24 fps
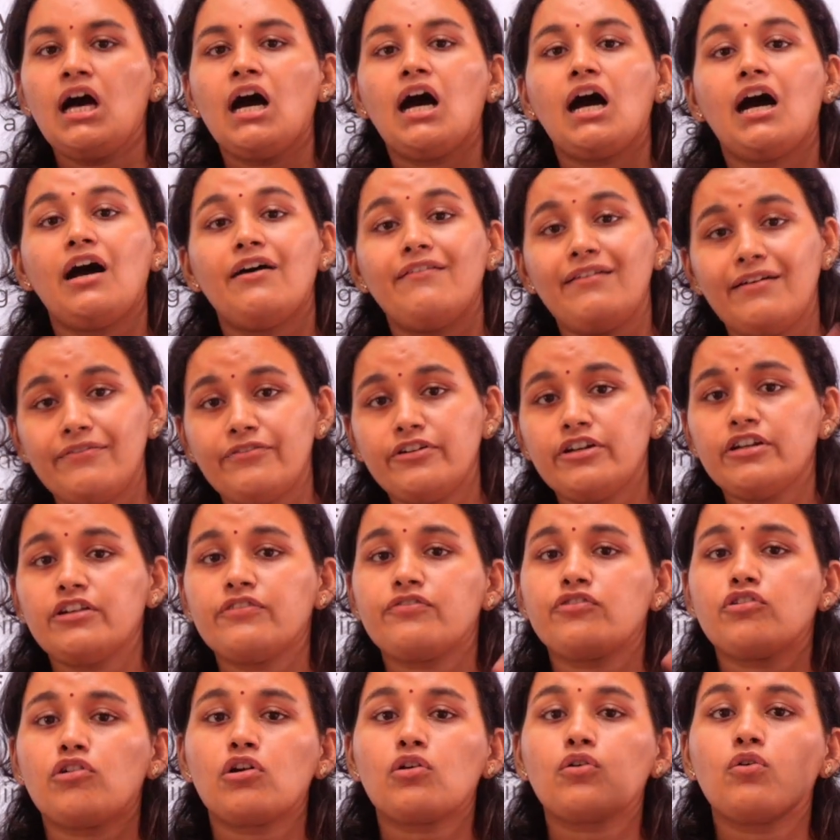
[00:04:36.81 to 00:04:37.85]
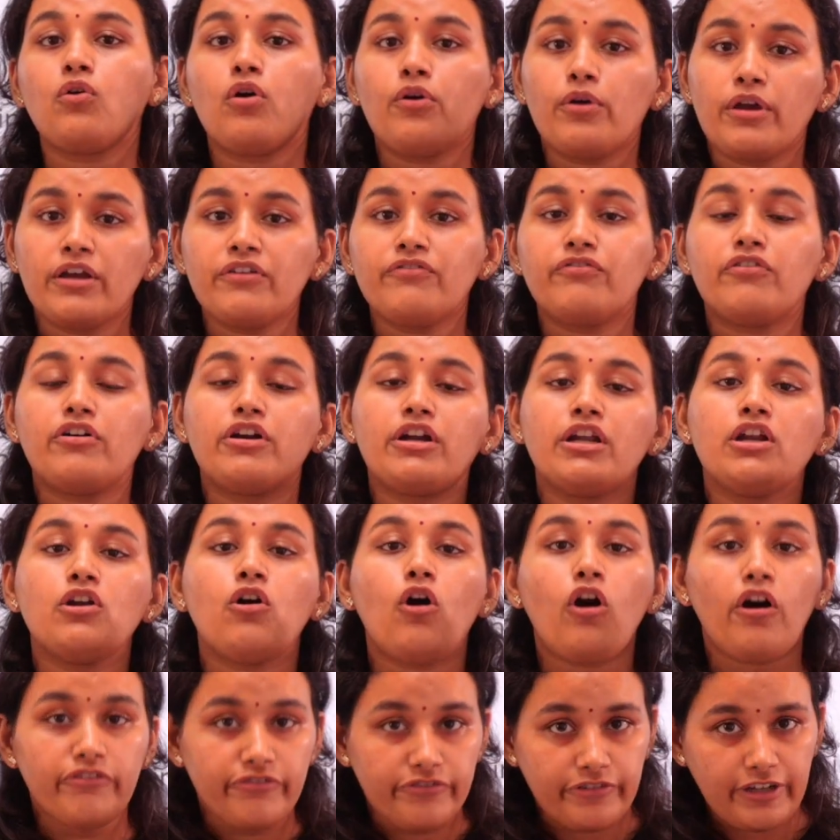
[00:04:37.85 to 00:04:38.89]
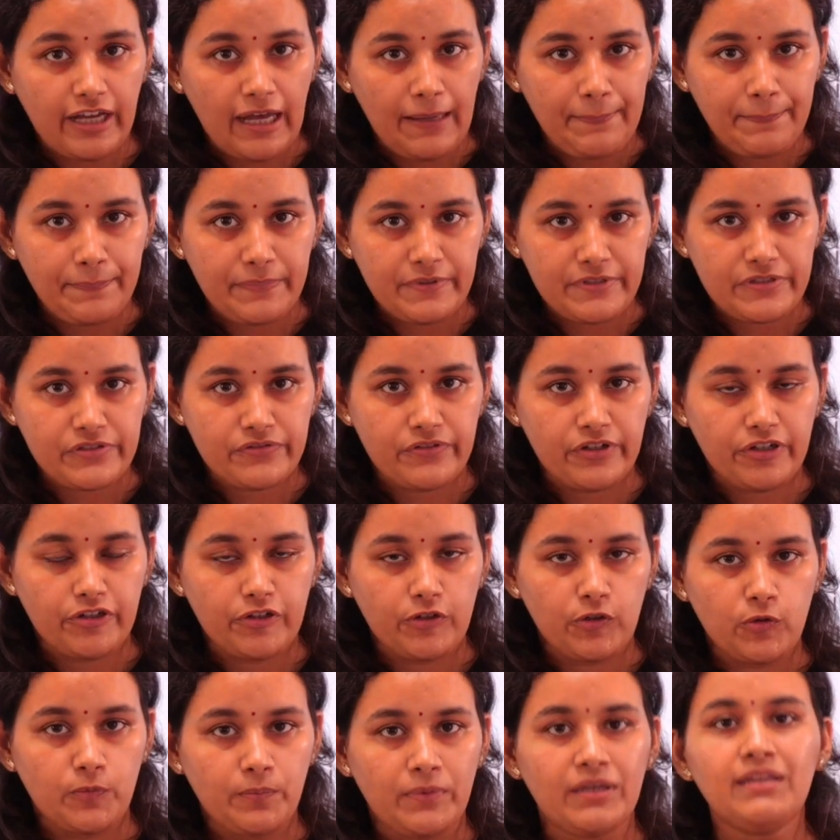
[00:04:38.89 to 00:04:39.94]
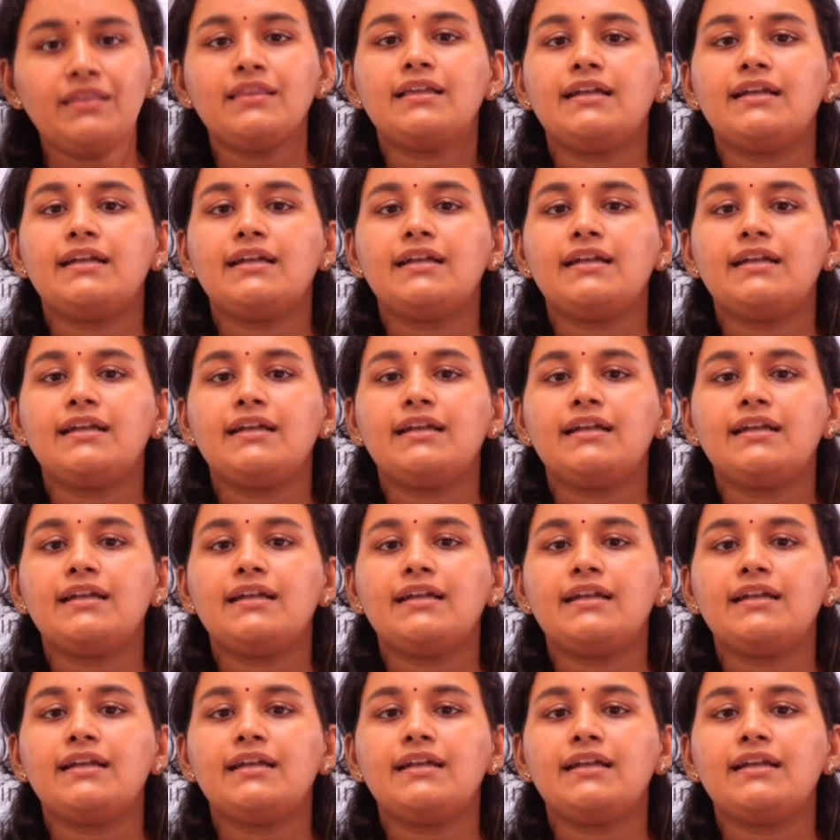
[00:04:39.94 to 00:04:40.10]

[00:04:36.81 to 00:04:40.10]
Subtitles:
However, if you are going for an off-campus recruitment,